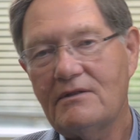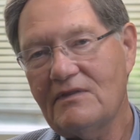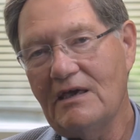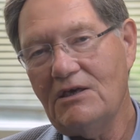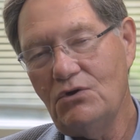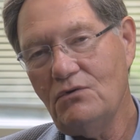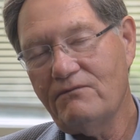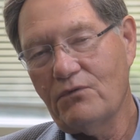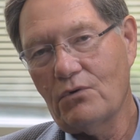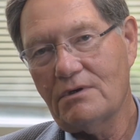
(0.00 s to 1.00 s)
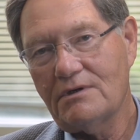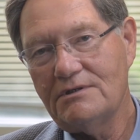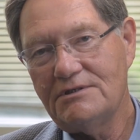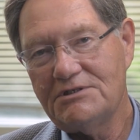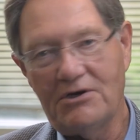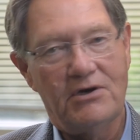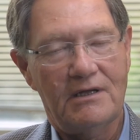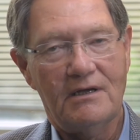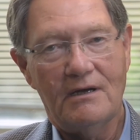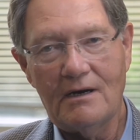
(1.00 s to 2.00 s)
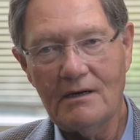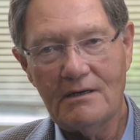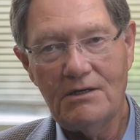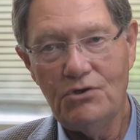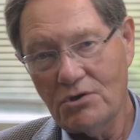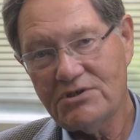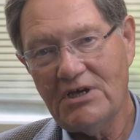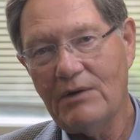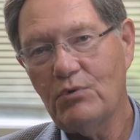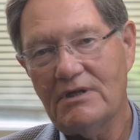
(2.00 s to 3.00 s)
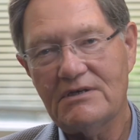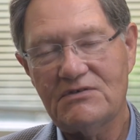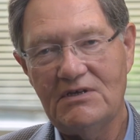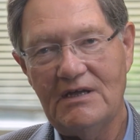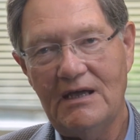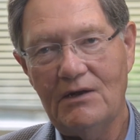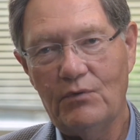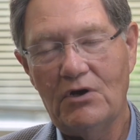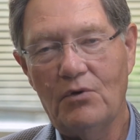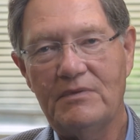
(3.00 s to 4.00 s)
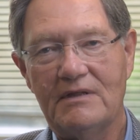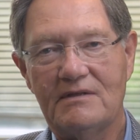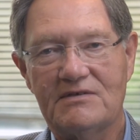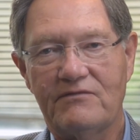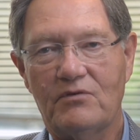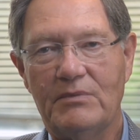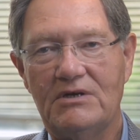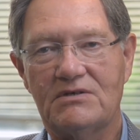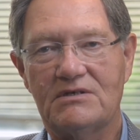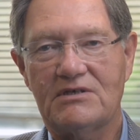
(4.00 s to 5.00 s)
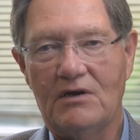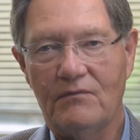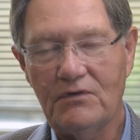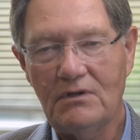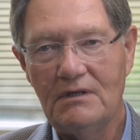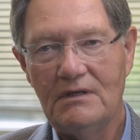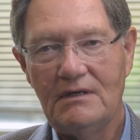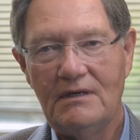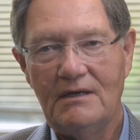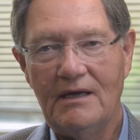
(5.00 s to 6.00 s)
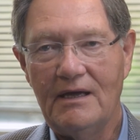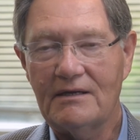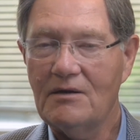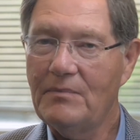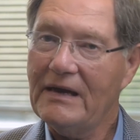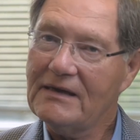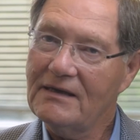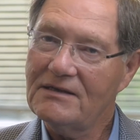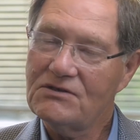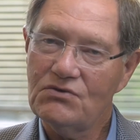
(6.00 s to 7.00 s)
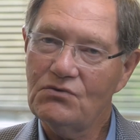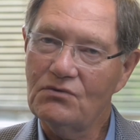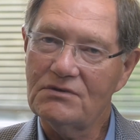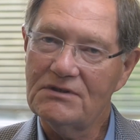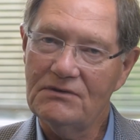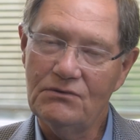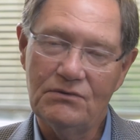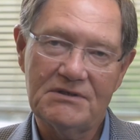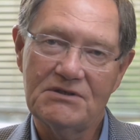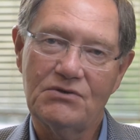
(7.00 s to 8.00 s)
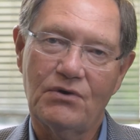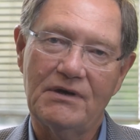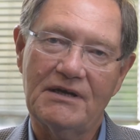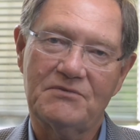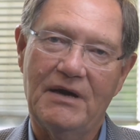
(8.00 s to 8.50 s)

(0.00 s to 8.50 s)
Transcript: to thank you for sharing your time with us today, and we hope that this information is helpful. And come back again soon to listen to our next